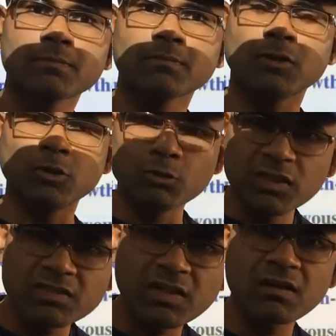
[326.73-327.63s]

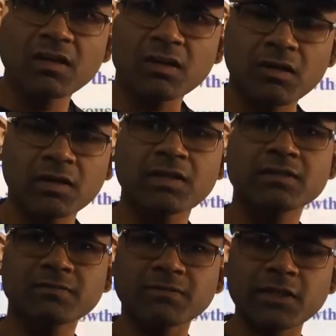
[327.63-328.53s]
unicellular
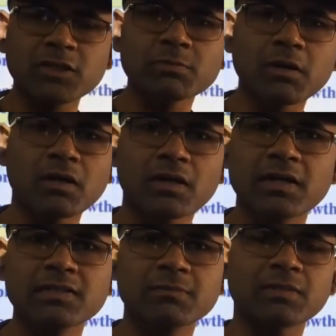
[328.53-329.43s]
organism, very small
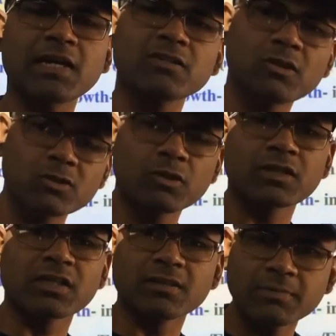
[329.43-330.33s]
organism, that is
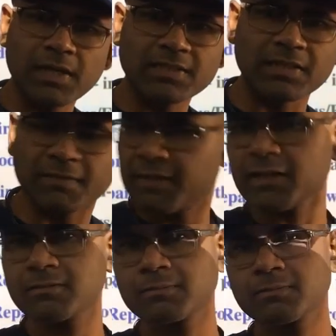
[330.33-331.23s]
also termed as
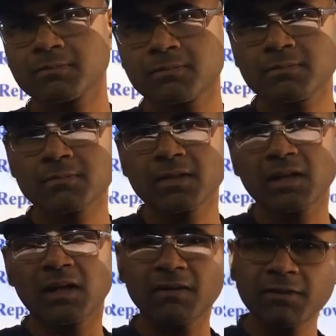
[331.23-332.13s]
living.
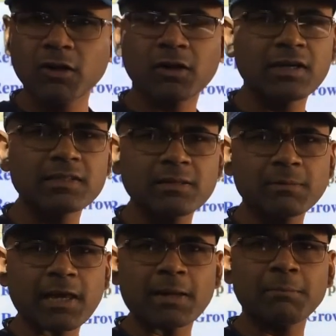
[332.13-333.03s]
Living organism
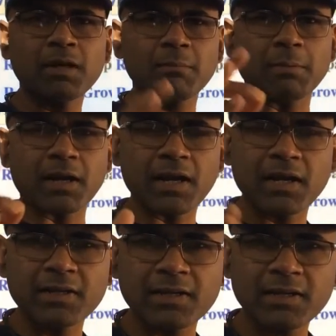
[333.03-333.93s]
can be a
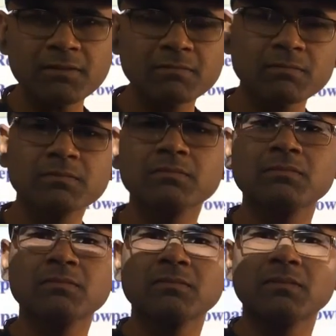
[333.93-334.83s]
banyan tree,
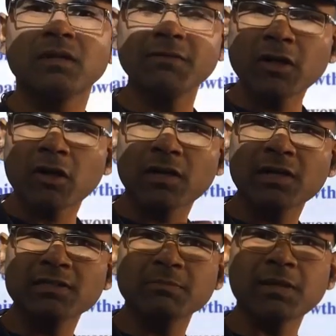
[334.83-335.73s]
living
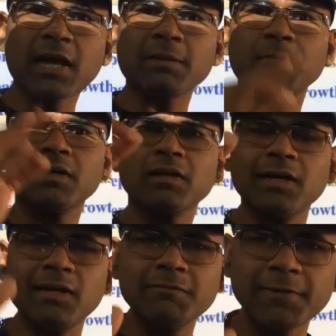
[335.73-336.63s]
organism can be an
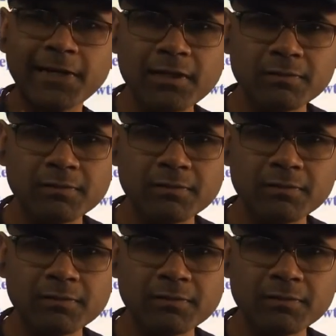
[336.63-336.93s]
elephant